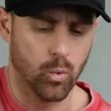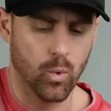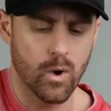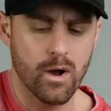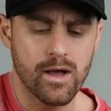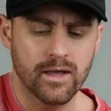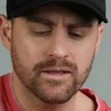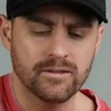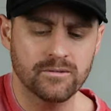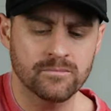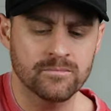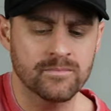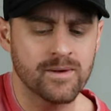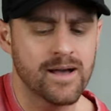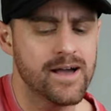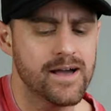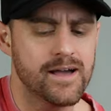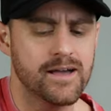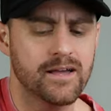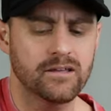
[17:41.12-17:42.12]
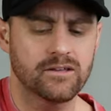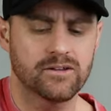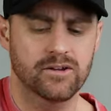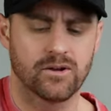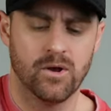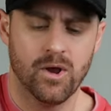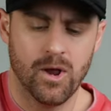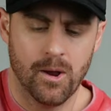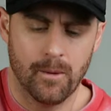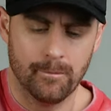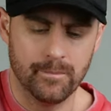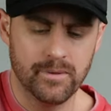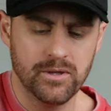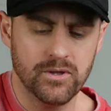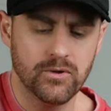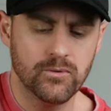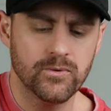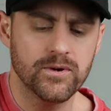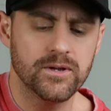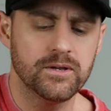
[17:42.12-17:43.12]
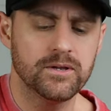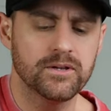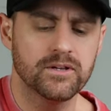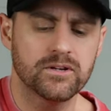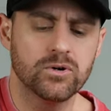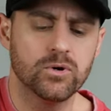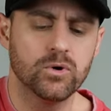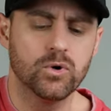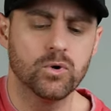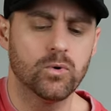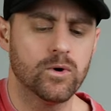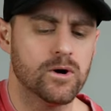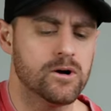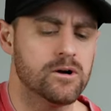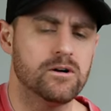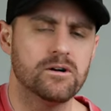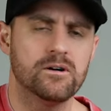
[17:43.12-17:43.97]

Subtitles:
Way maker, miracle